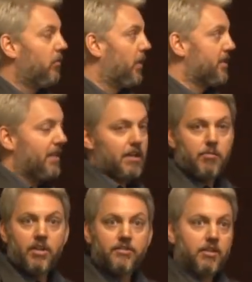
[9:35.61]
watch a lot
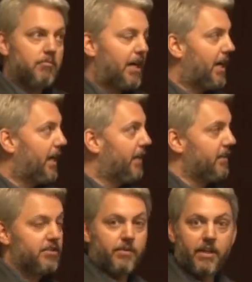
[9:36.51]
of balls go by,
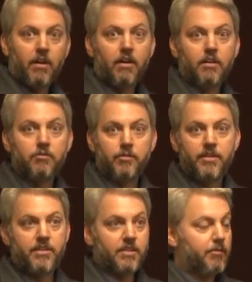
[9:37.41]
and swing hard when
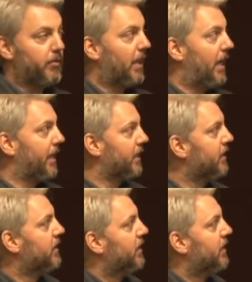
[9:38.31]
we see something we like.